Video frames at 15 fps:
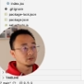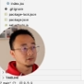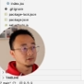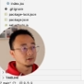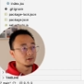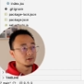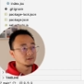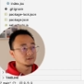
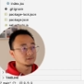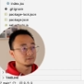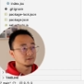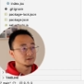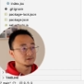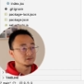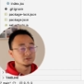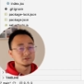it's,
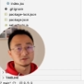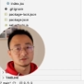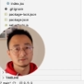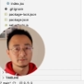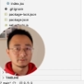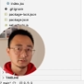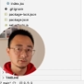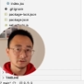it's used
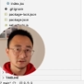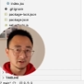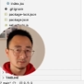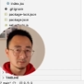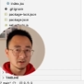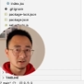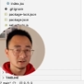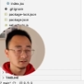frequently
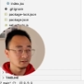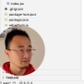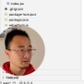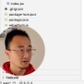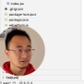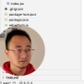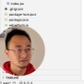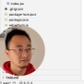by
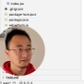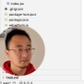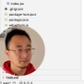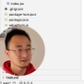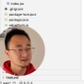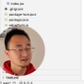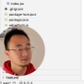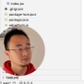other
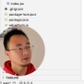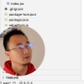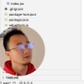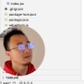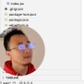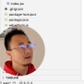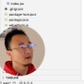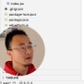developers as well.
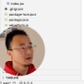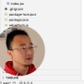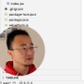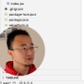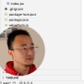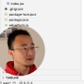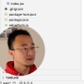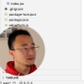
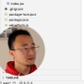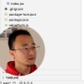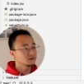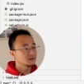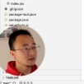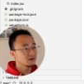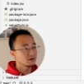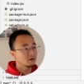So there is a
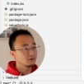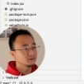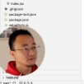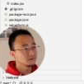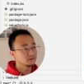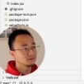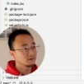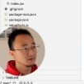
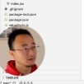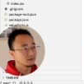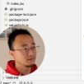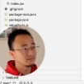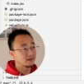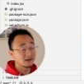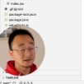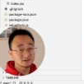checkout
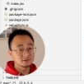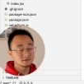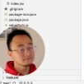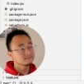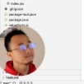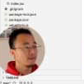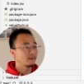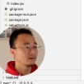um,
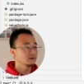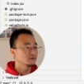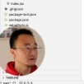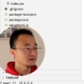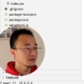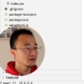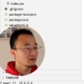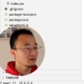action. So the
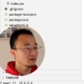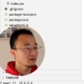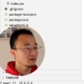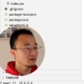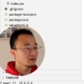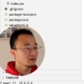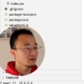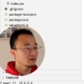checkout
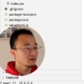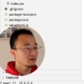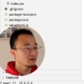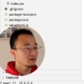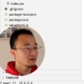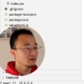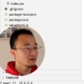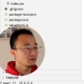action will
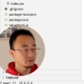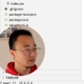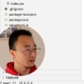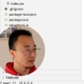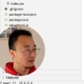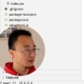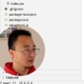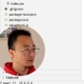check out
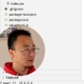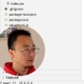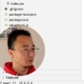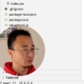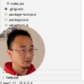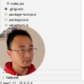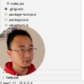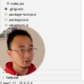the
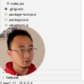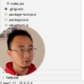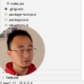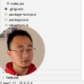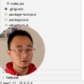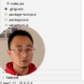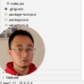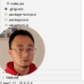repo
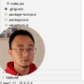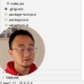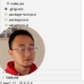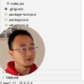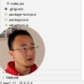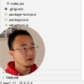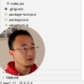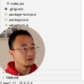code
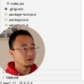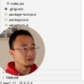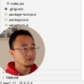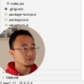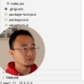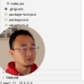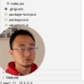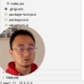
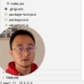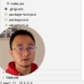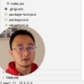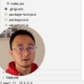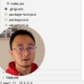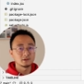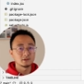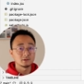into the
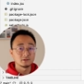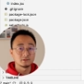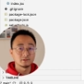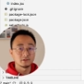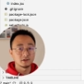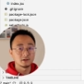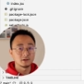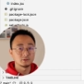runner.
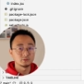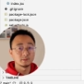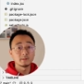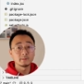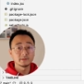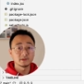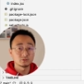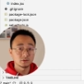Uh,
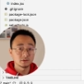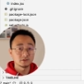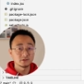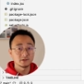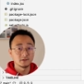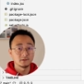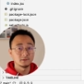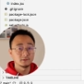remember, the runner
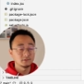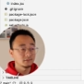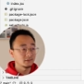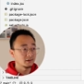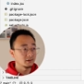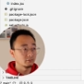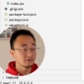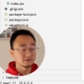is
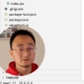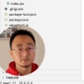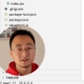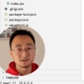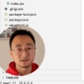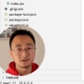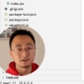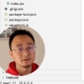the virtual
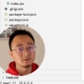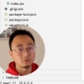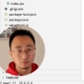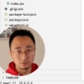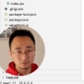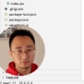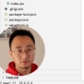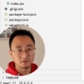machine or
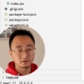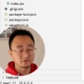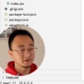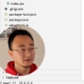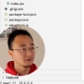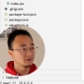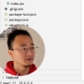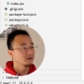Docker
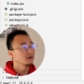container.